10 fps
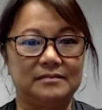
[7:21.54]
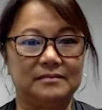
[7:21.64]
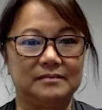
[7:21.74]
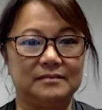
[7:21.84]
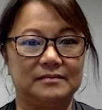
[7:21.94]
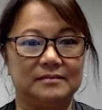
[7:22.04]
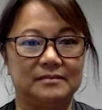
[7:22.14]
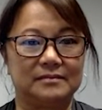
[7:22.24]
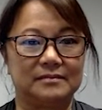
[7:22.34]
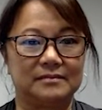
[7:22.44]

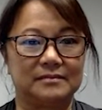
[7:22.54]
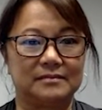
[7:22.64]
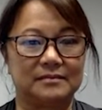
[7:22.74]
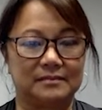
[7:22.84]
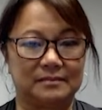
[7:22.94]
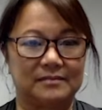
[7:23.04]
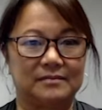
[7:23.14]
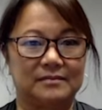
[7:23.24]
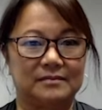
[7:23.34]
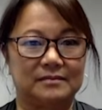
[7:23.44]

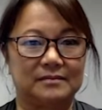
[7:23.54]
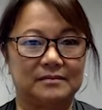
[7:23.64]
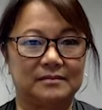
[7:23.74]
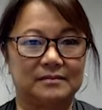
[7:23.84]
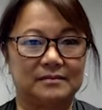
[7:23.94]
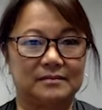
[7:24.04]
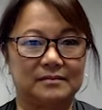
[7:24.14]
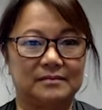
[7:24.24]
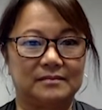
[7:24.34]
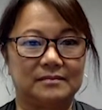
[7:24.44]

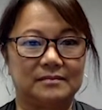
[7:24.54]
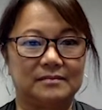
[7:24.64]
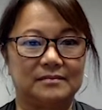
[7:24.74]
No words are spoken by the person on screen.